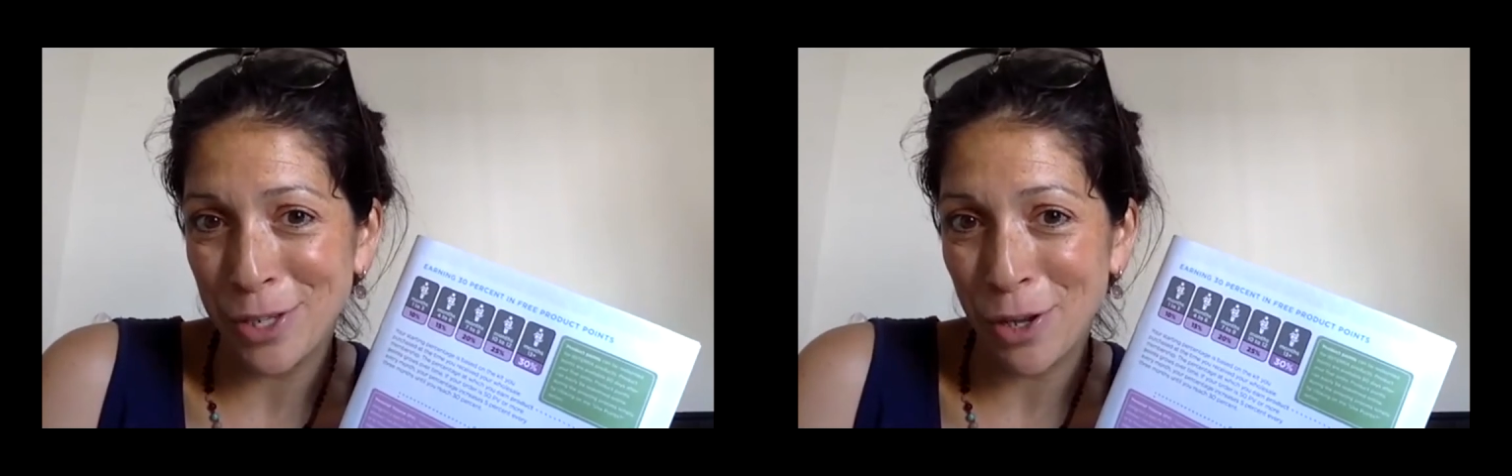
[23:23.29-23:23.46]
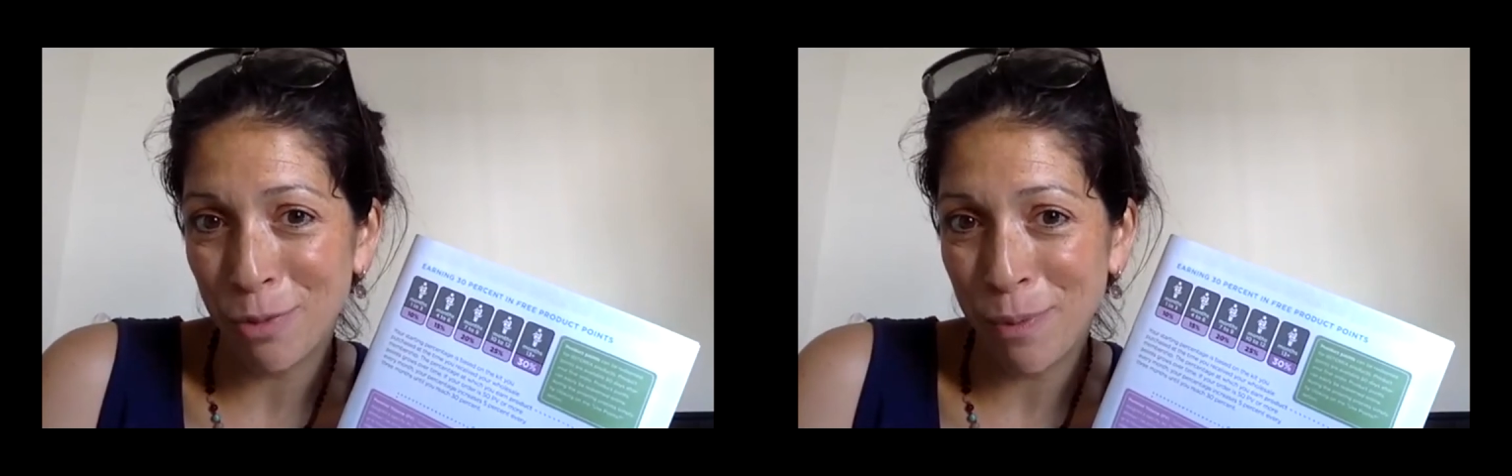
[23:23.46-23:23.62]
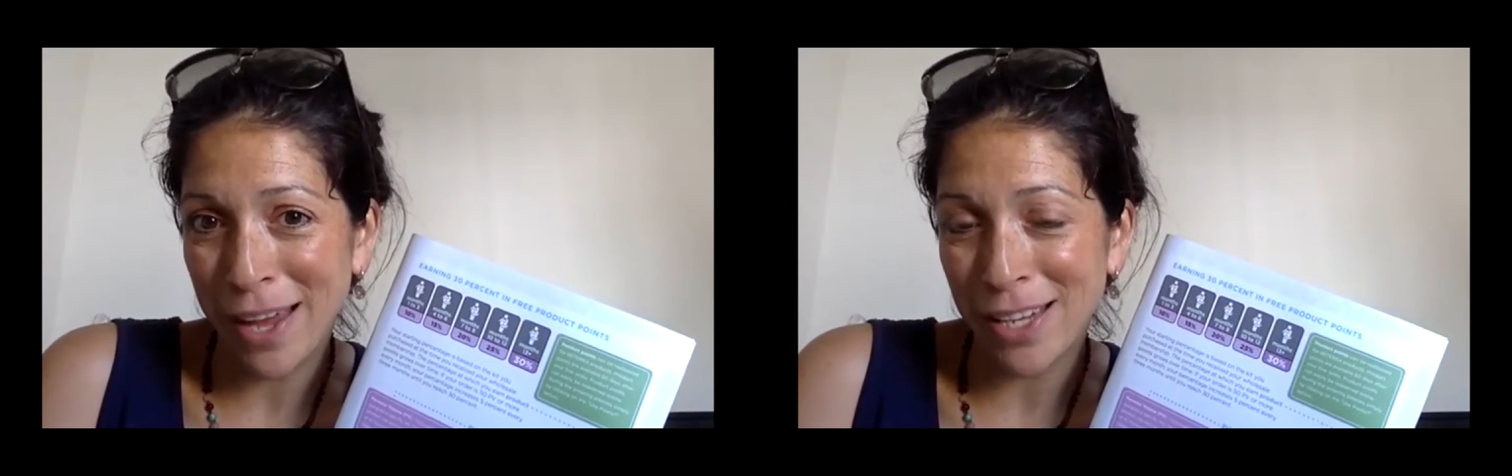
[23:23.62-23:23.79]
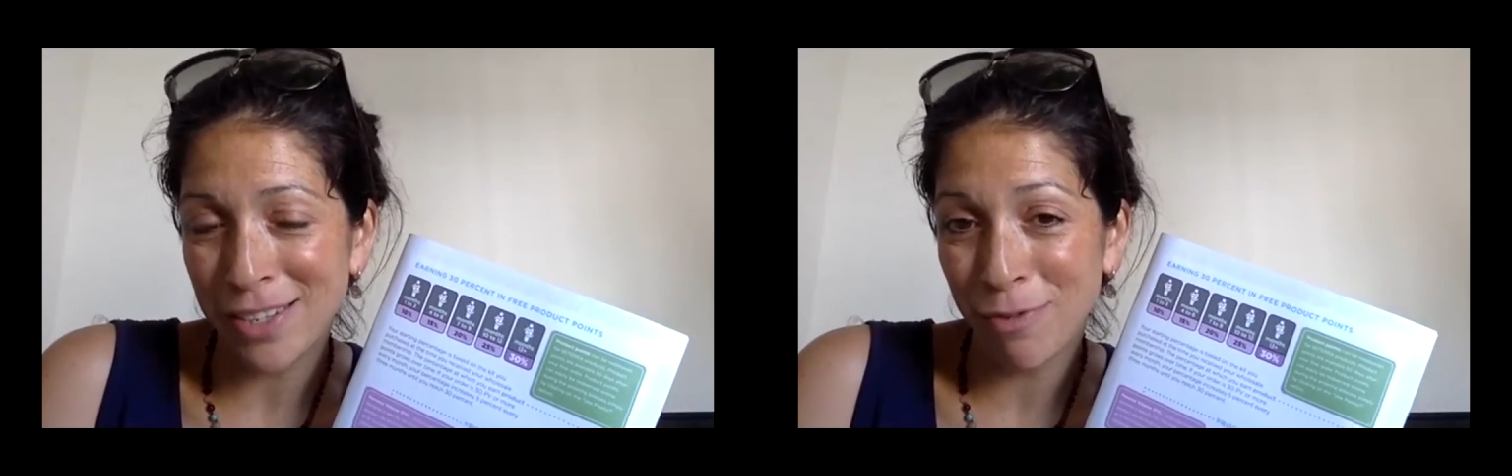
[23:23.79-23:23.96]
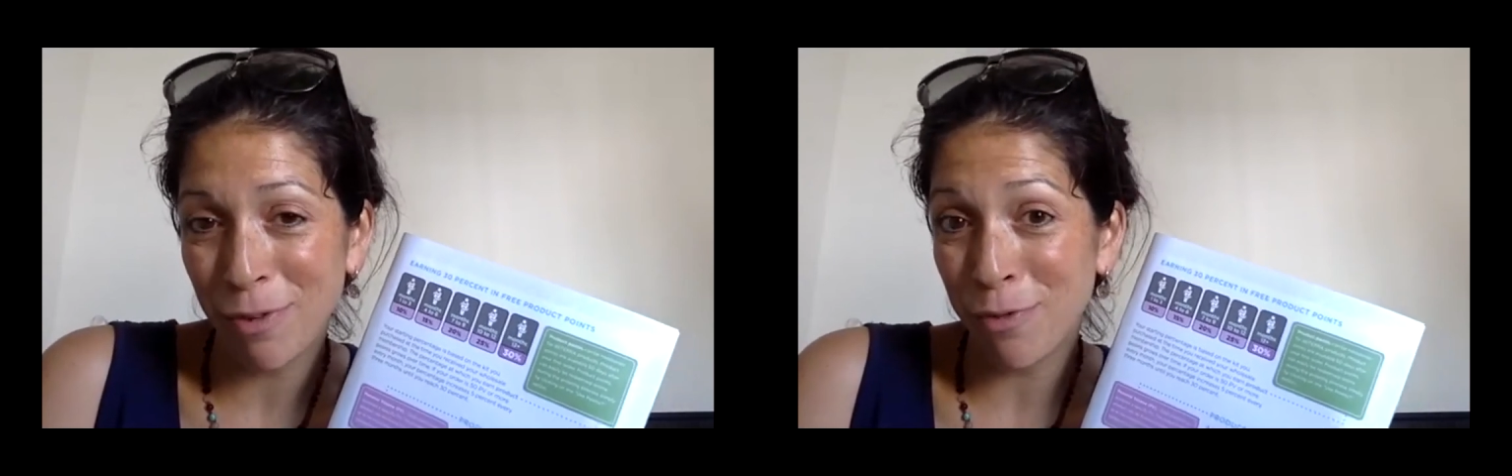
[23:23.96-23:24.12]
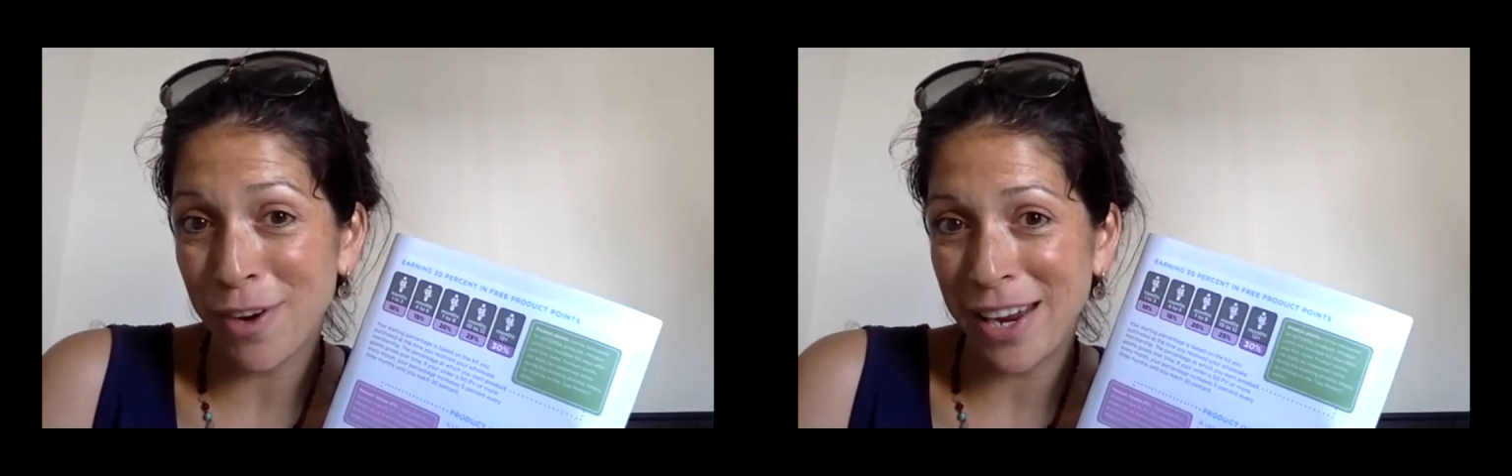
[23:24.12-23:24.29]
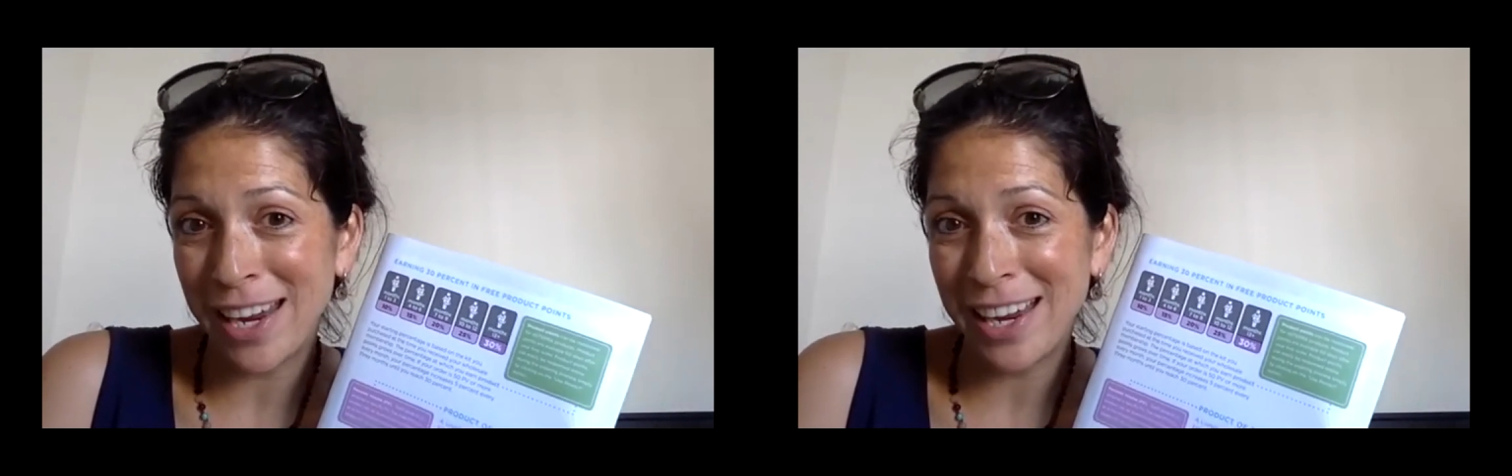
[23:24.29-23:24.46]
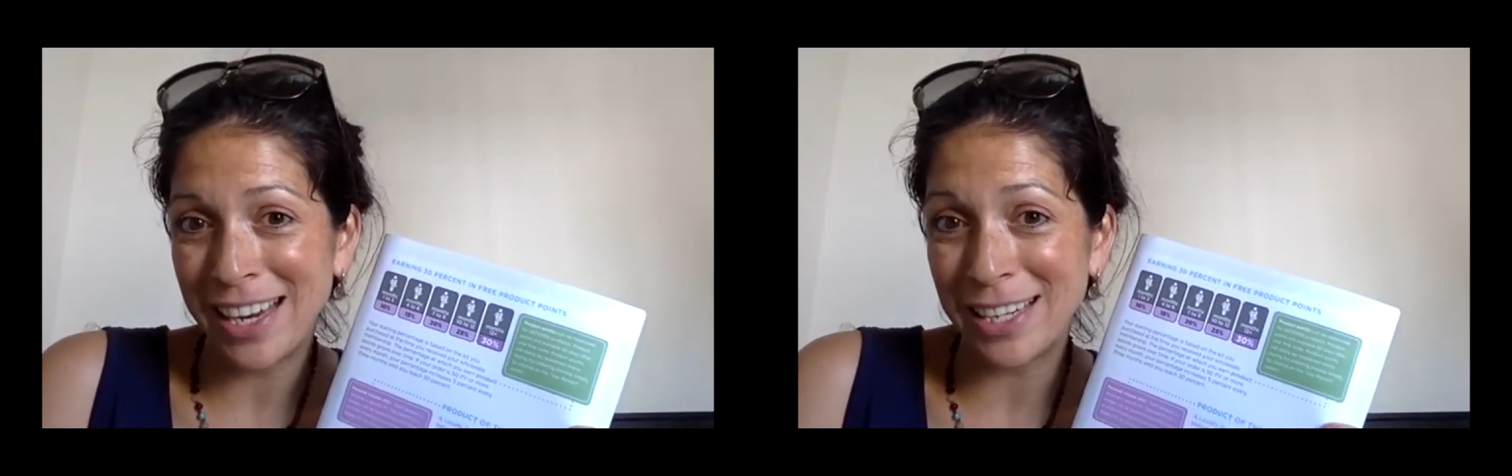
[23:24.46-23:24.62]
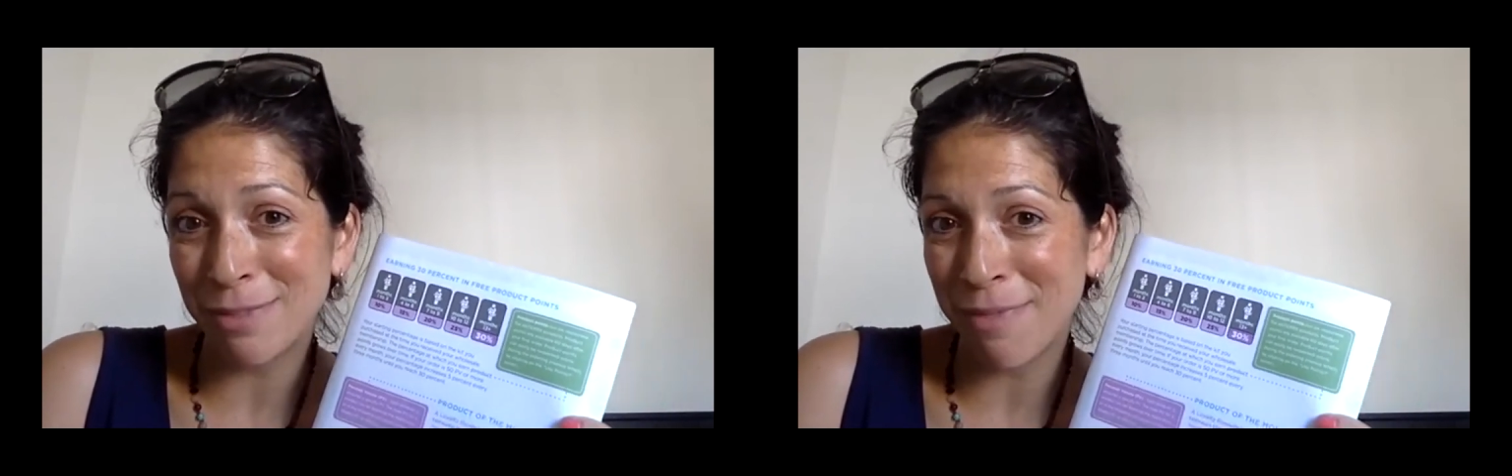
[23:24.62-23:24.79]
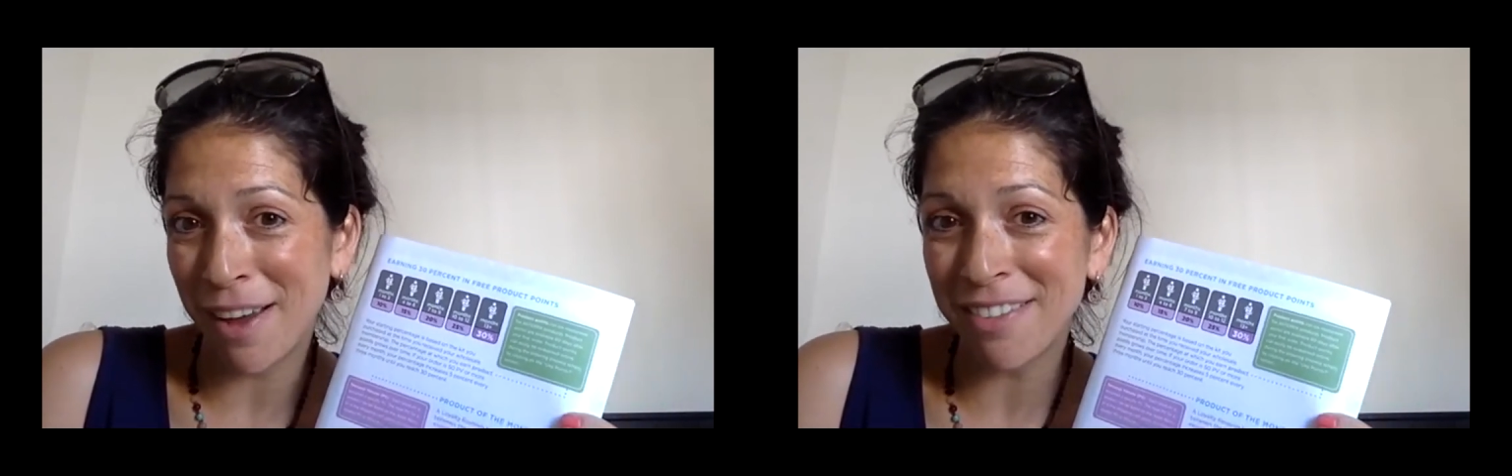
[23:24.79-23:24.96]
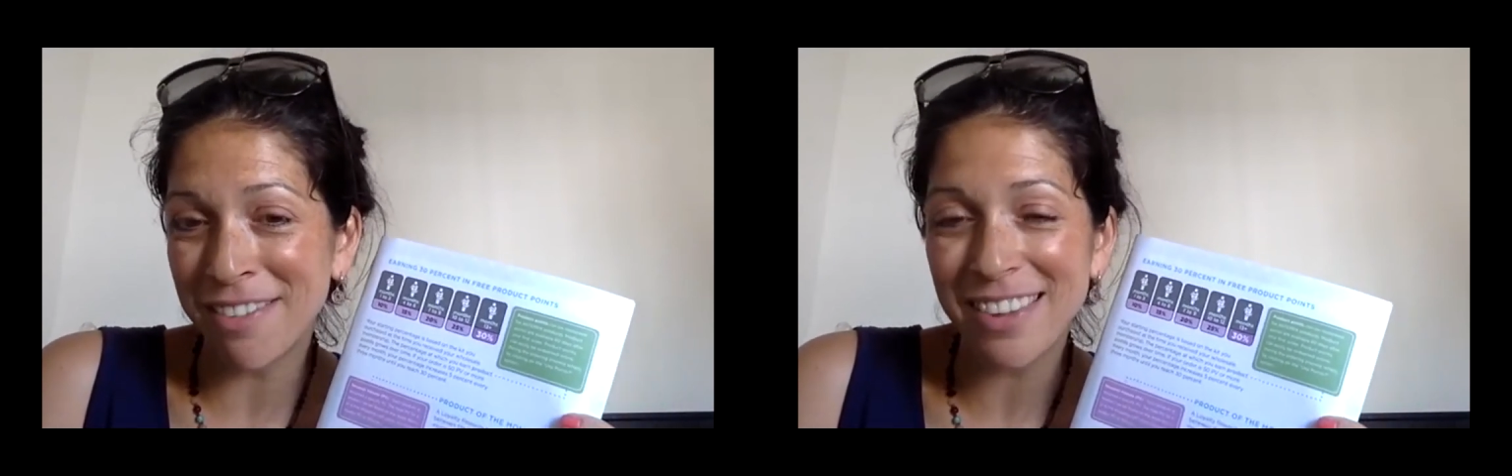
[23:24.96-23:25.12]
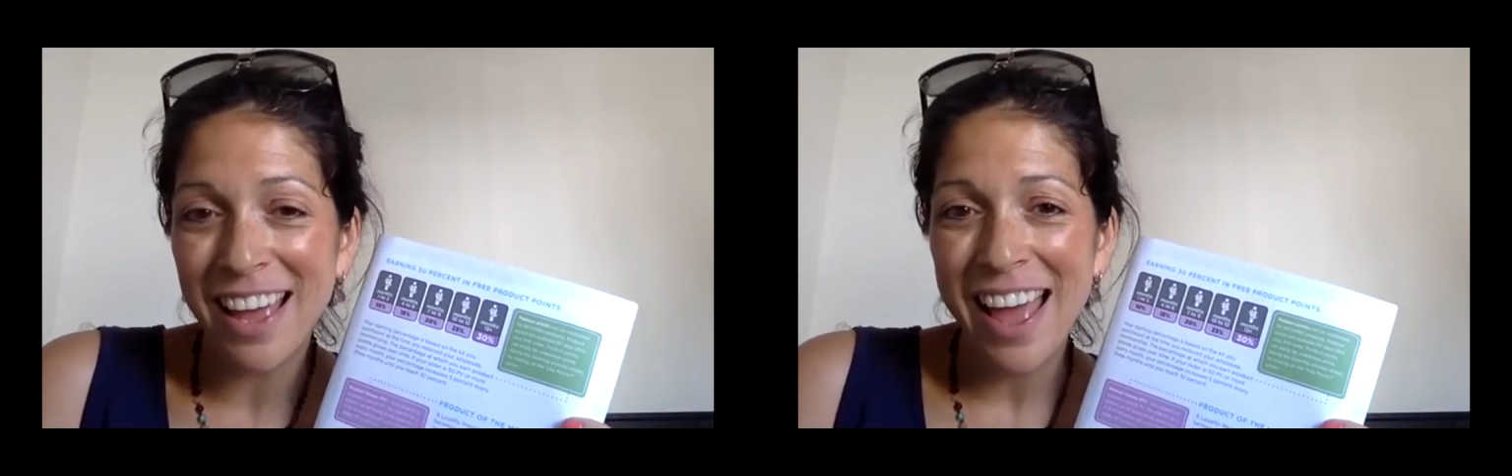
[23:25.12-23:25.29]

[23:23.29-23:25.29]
toothpaste for free each month,